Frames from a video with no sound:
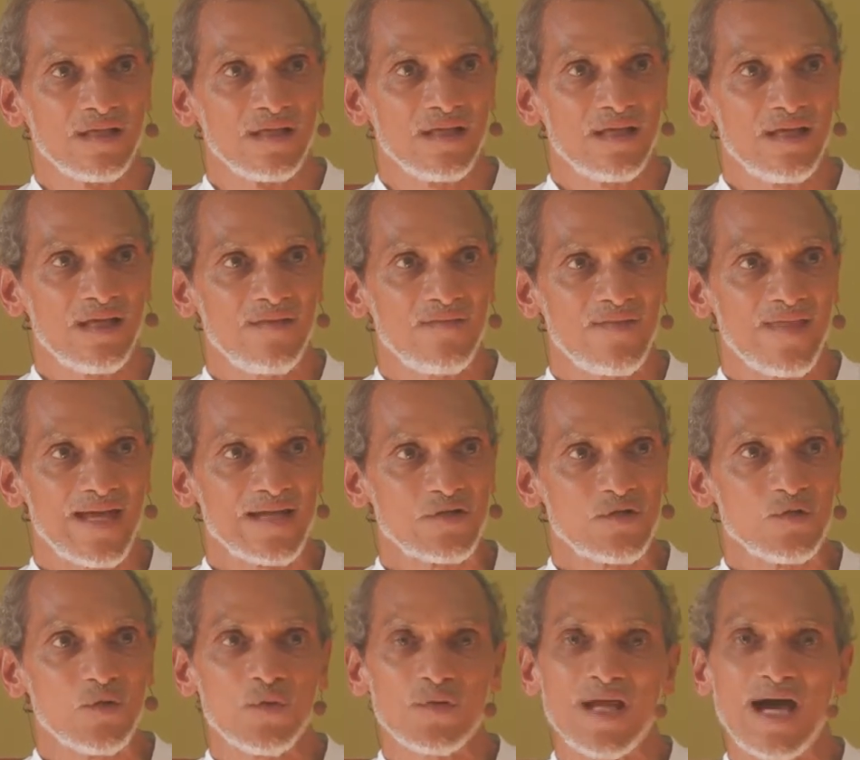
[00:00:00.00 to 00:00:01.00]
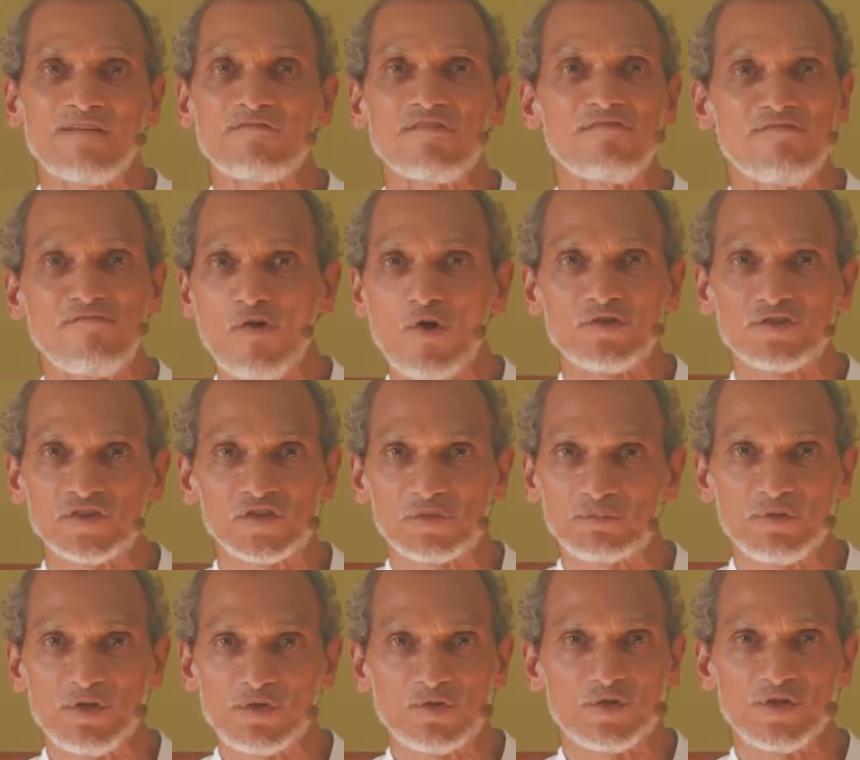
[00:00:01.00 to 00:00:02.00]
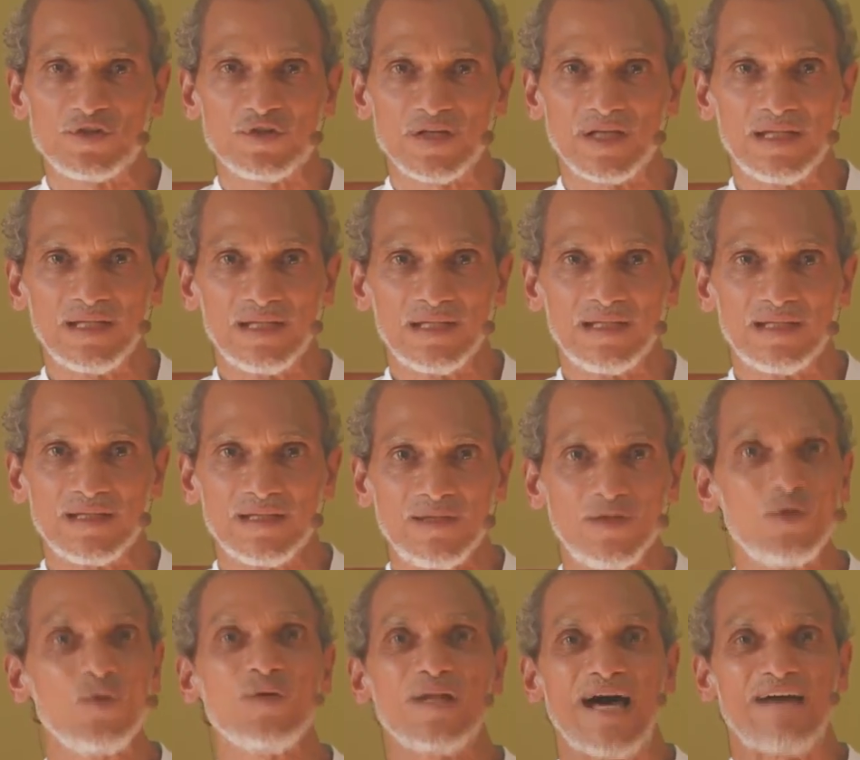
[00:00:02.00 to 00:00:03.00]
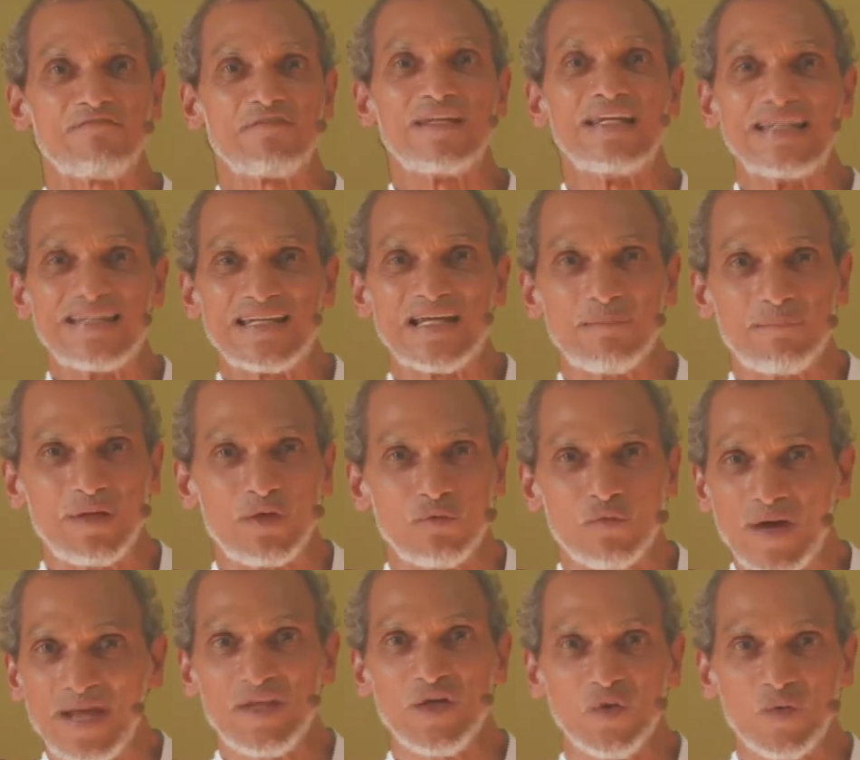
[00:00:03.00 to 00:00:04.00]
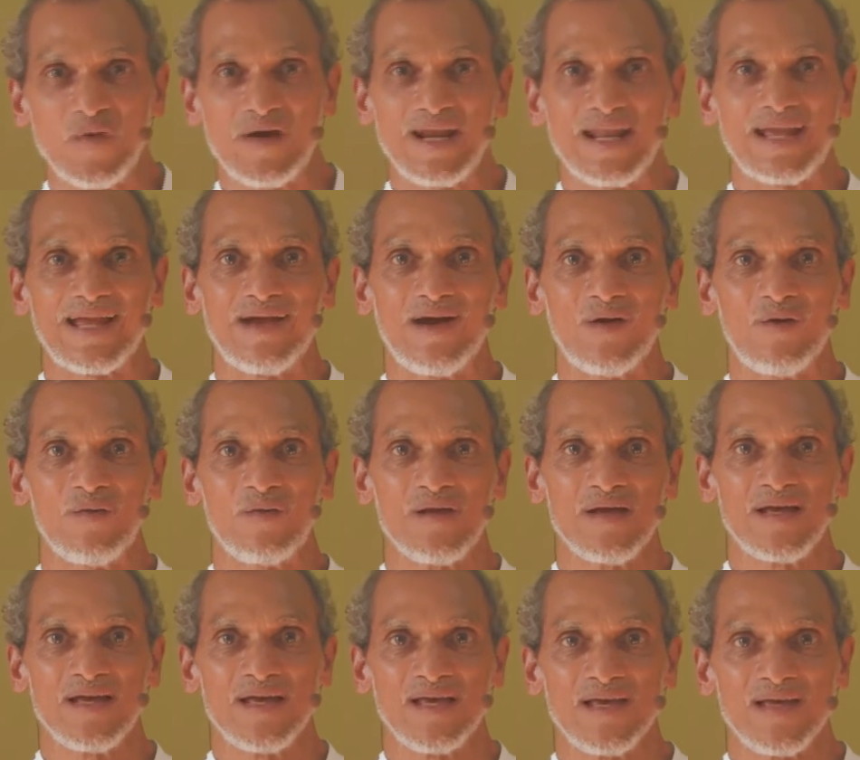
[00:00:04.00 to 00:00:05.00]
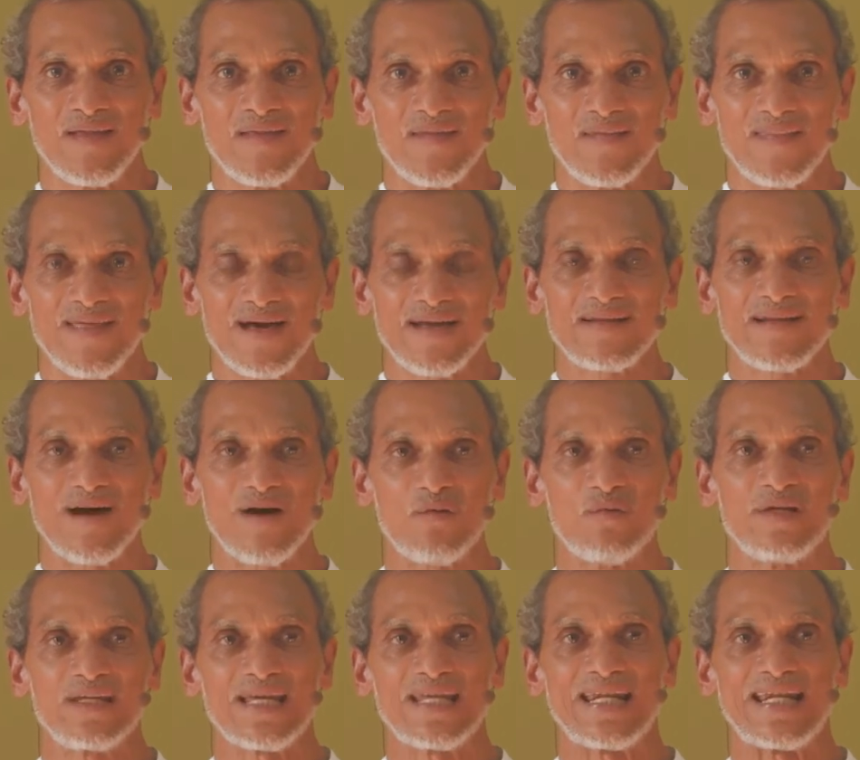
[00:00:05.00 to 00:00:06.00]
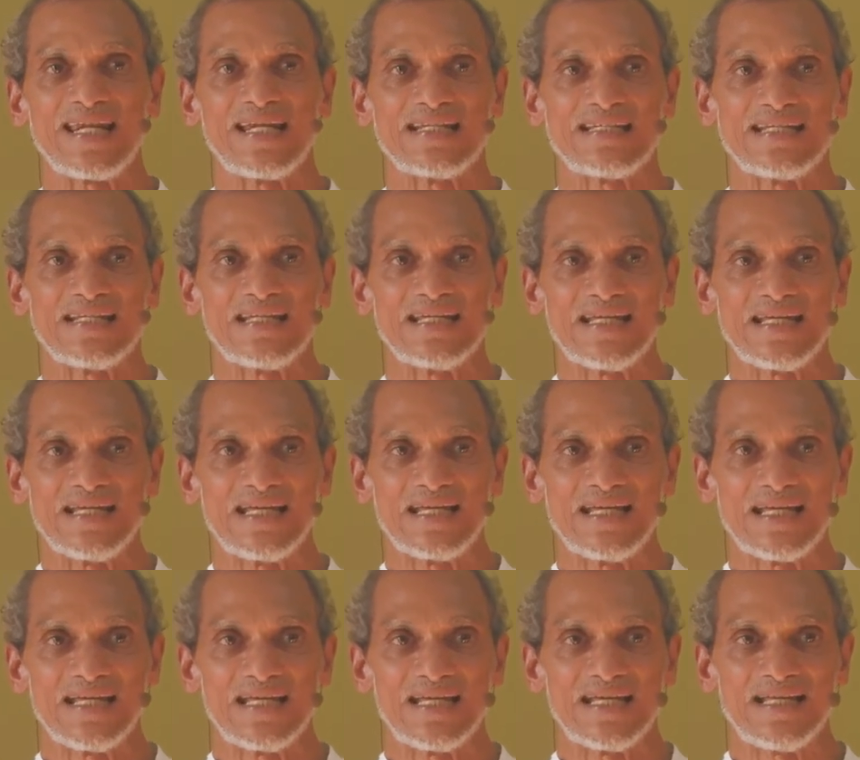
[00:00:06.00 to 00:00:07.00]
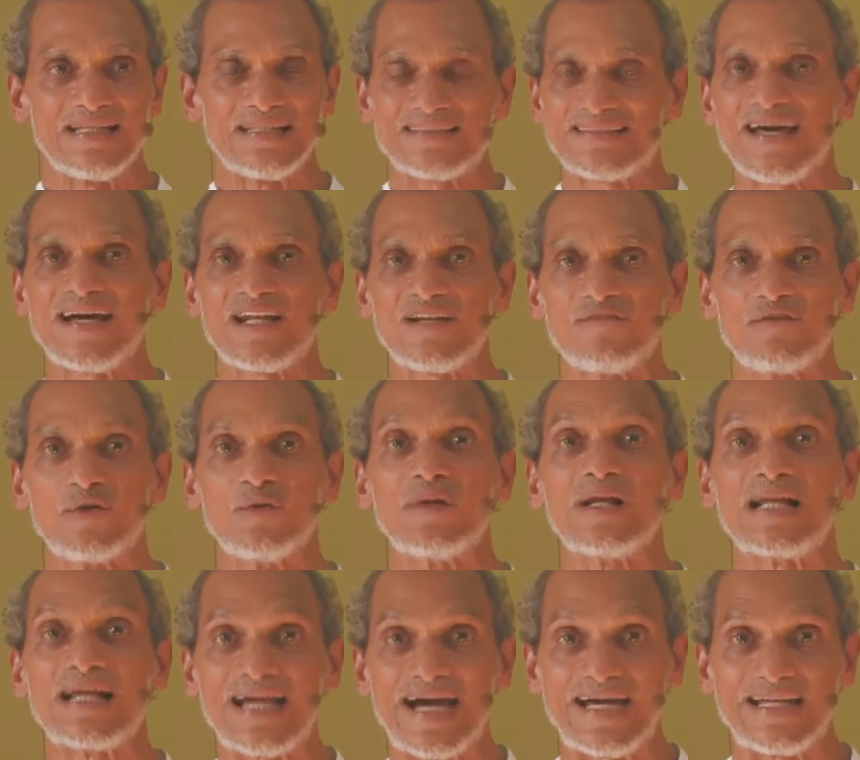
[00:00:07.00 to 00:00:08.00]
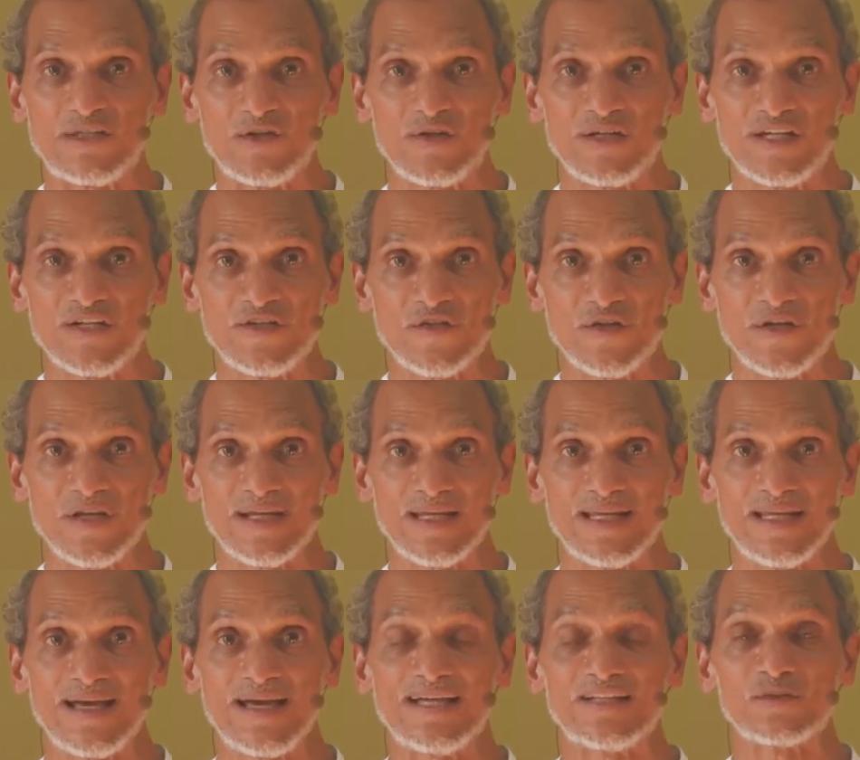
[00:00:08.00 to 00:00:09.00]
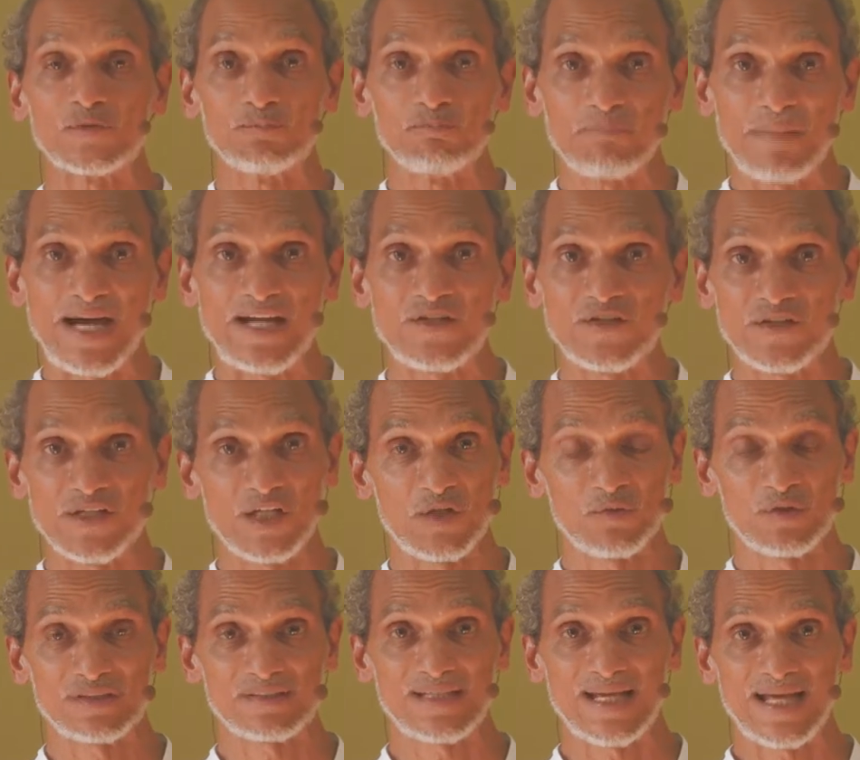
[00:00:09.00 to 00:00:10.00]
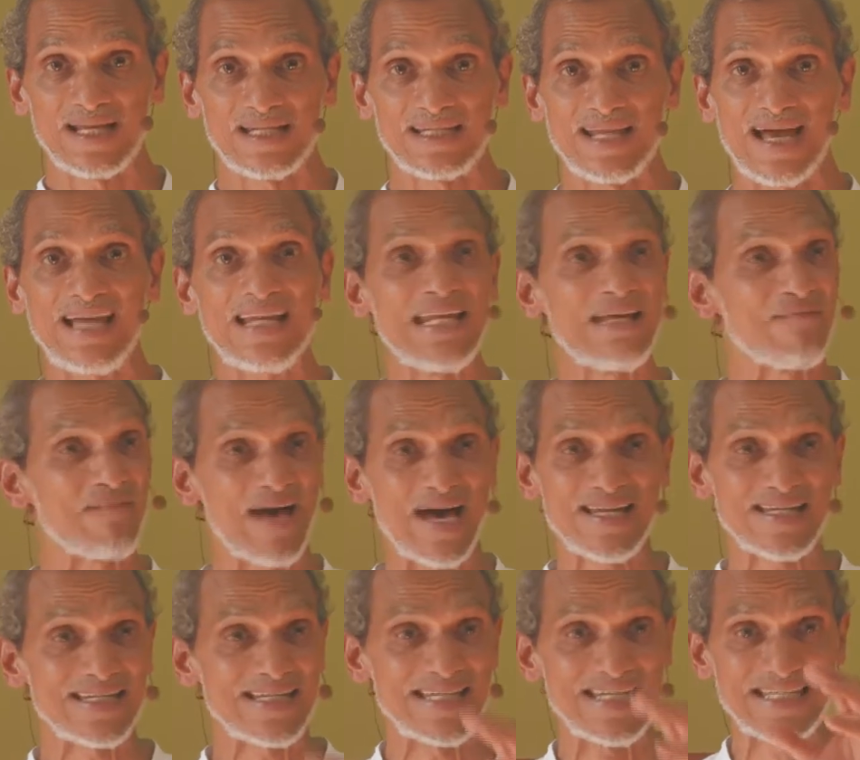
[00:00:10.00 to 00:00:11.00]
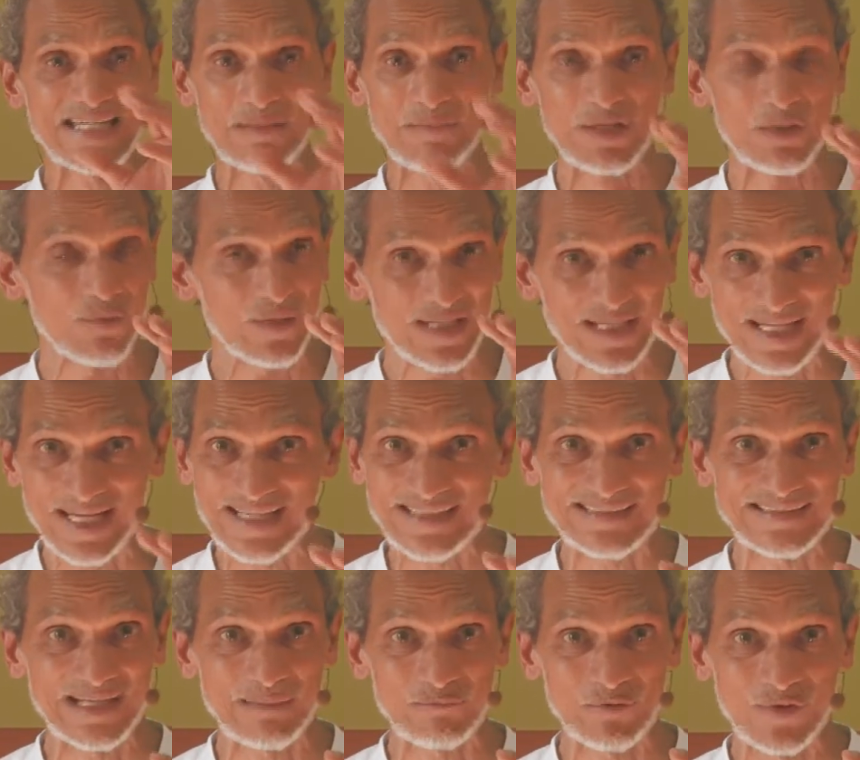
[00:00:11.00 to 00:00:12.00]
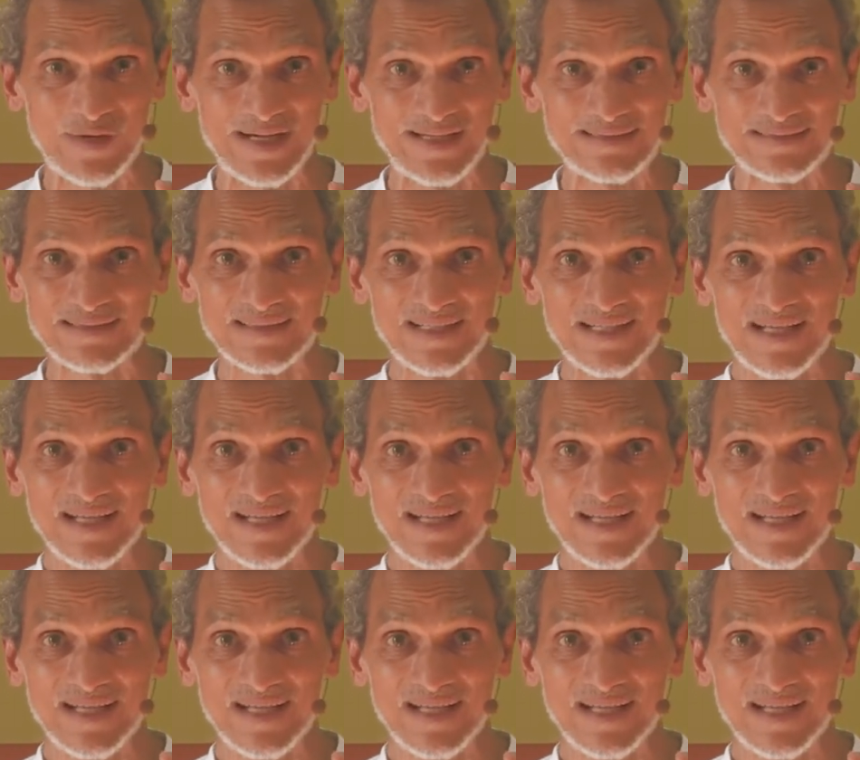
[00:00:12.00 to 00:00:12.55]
in that you don't have to force the spiritual journey. You don't have to determine where you want to go. That awakened energy inside of you will guide you on the journey, as my journey was guided. I never had to determine what the next step was.